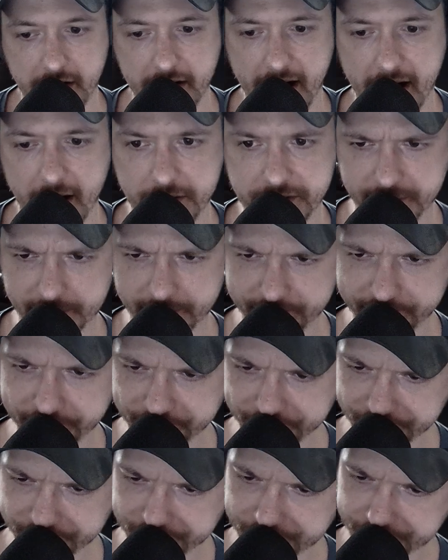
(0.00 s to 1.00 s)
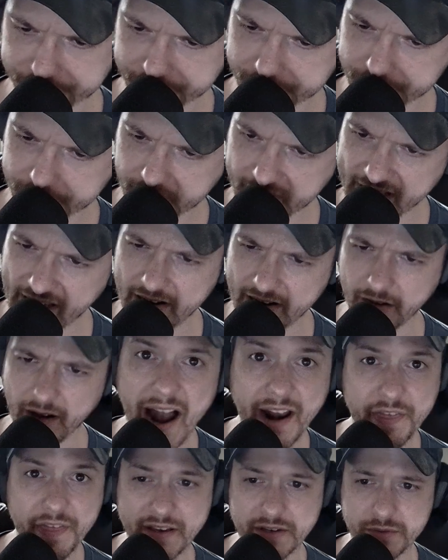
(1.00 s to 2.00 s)
at our house, and a
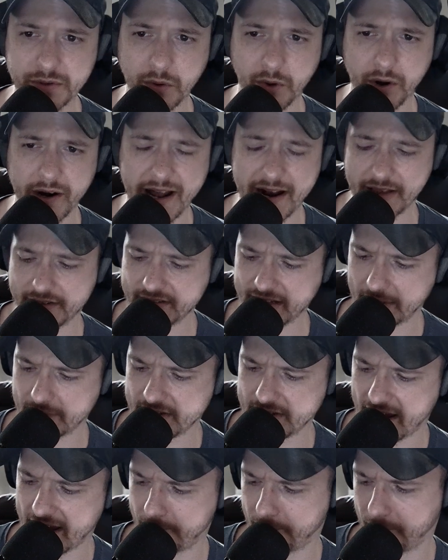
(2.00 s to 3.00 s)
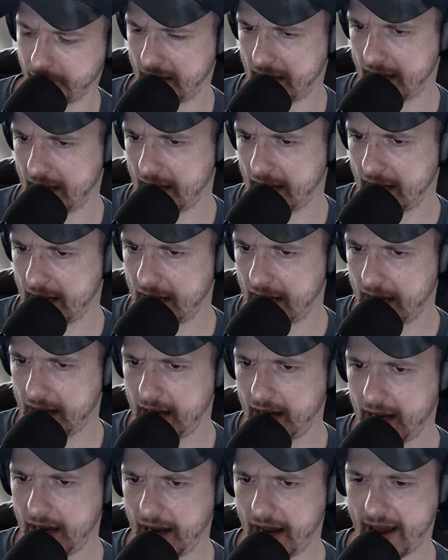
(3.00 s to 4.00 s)
lot of things were going on at the same time,
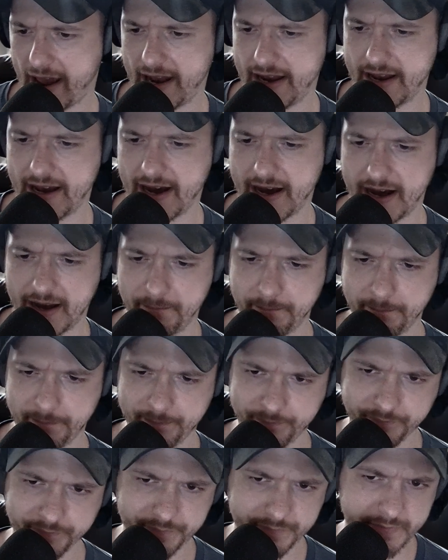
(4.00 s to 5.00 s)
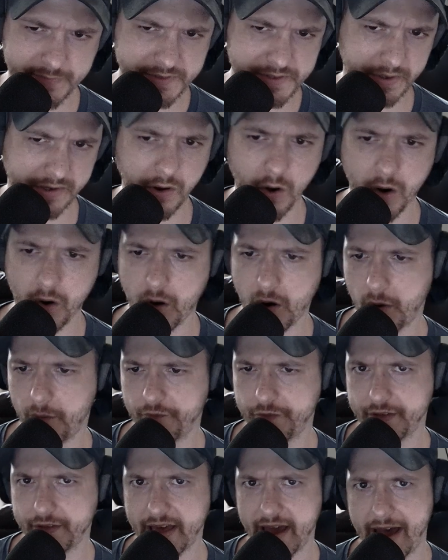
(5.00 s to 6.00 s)
and uh, so I go
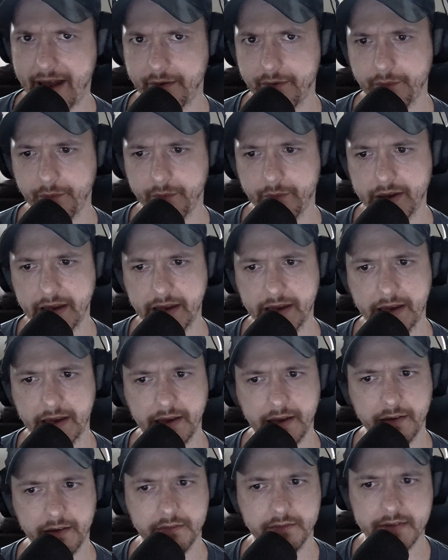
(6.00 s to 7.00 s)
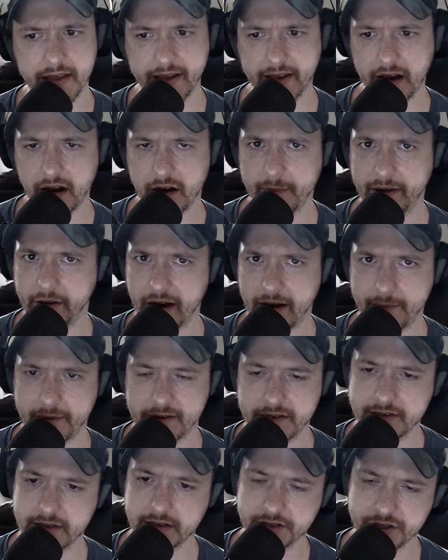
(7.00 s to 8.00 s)
home for that. We take care of my
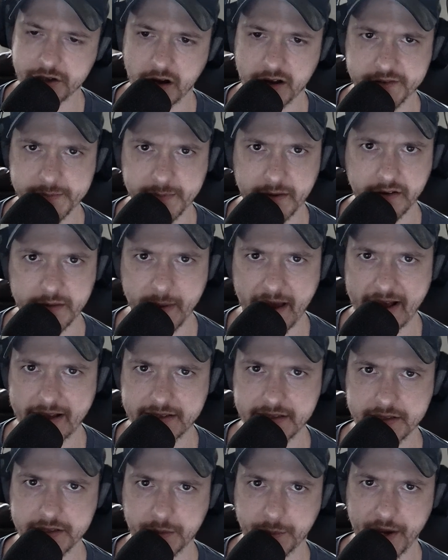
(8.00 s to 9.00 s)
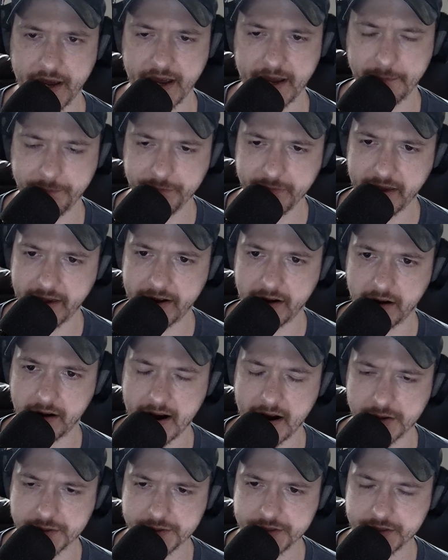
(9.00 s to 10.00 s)
grandma until she ultimately passes away at our
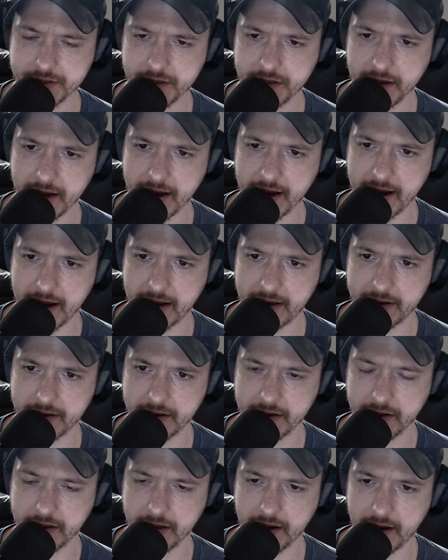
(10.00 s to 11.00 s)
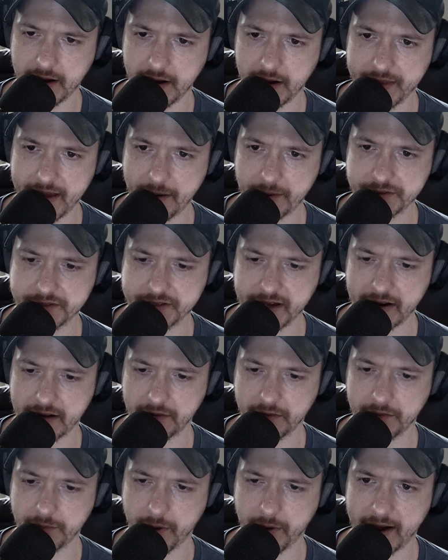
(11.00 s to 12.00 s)
house, and uh, that was kind
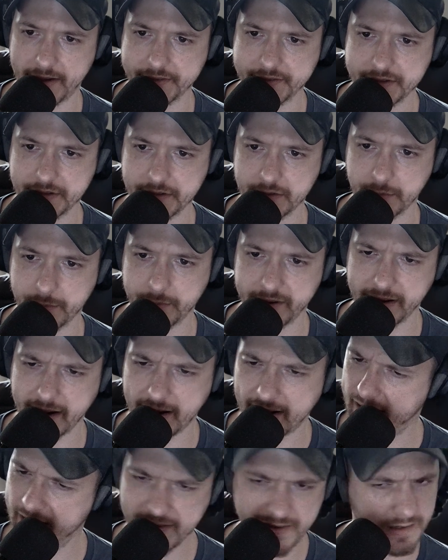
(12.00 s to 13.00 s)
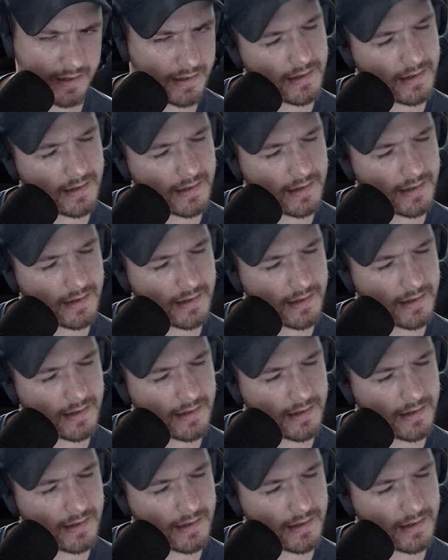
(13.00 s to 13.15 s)
of wild too. But uh,